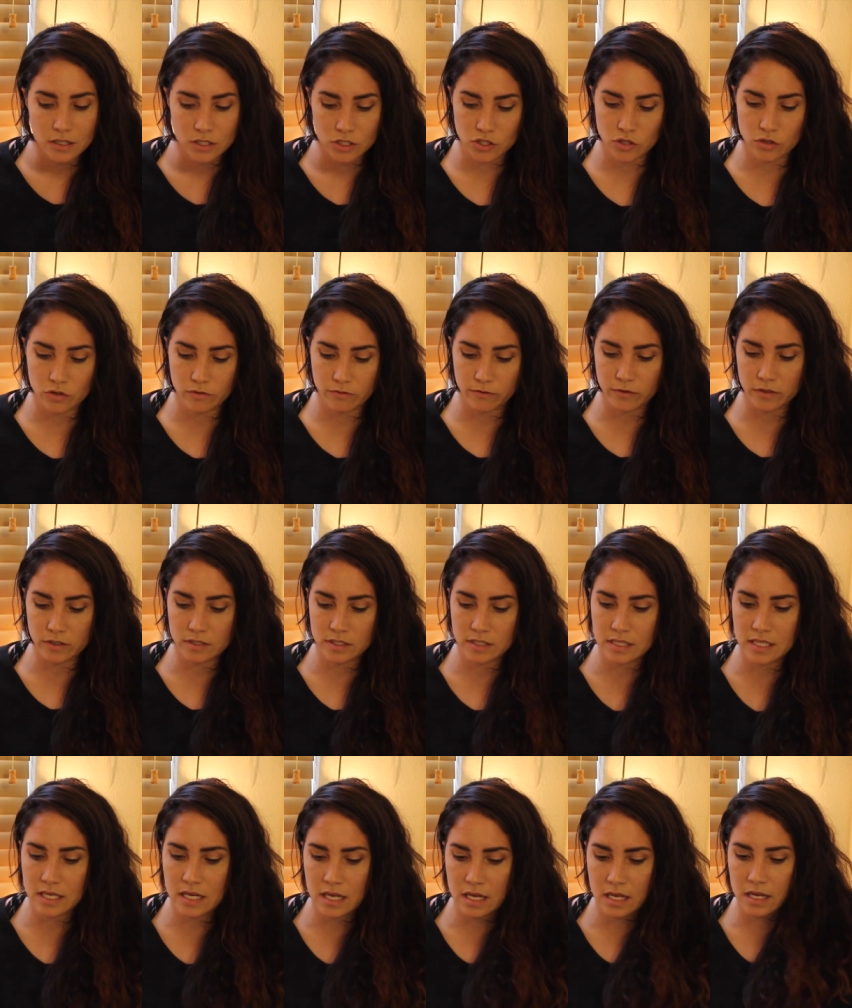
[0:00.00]
So the first
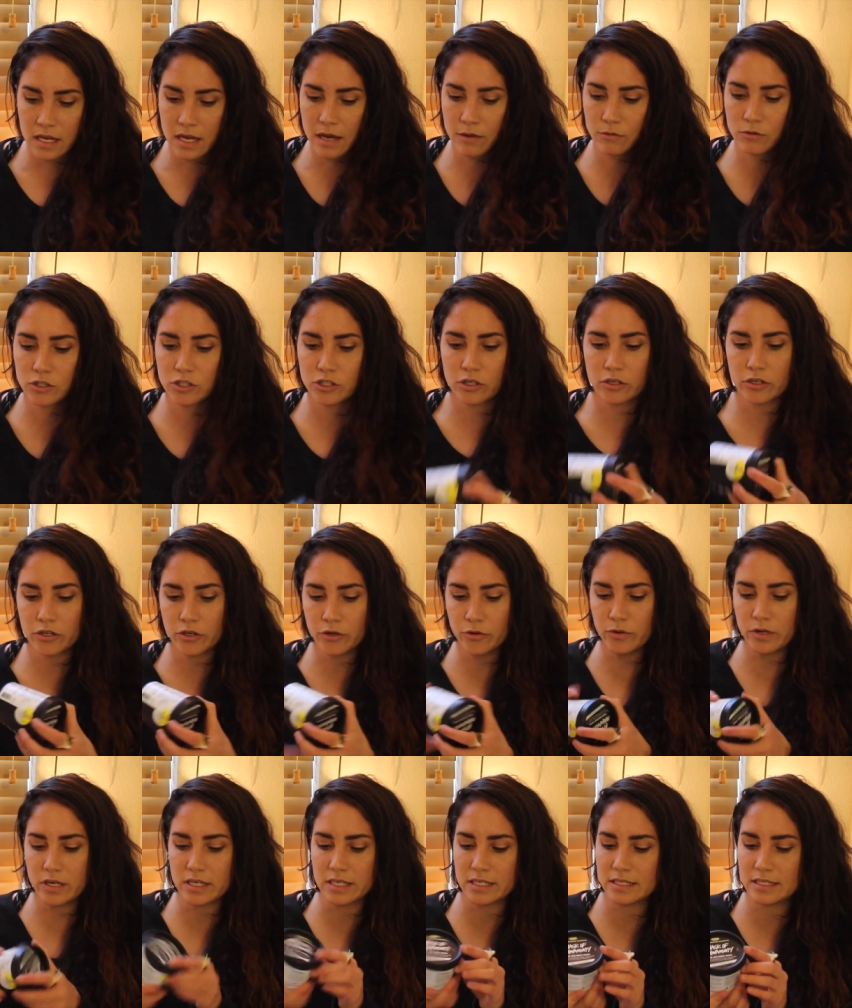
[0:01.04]
thing I will show
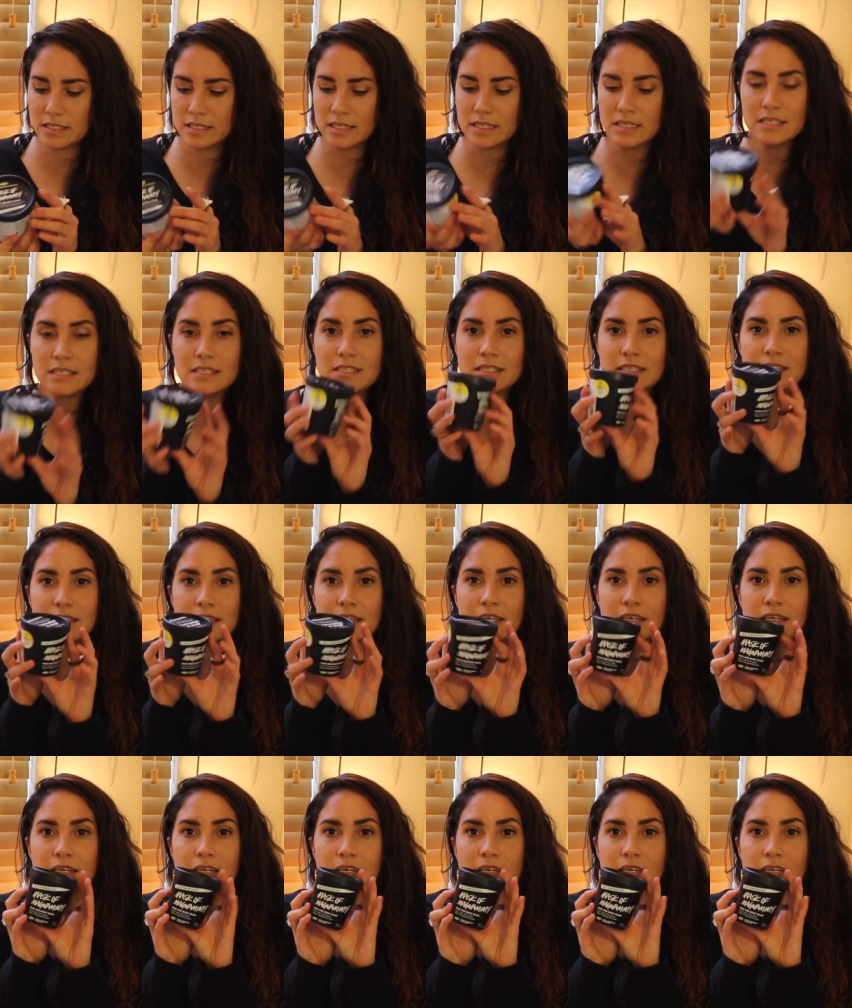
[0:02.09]
you is this.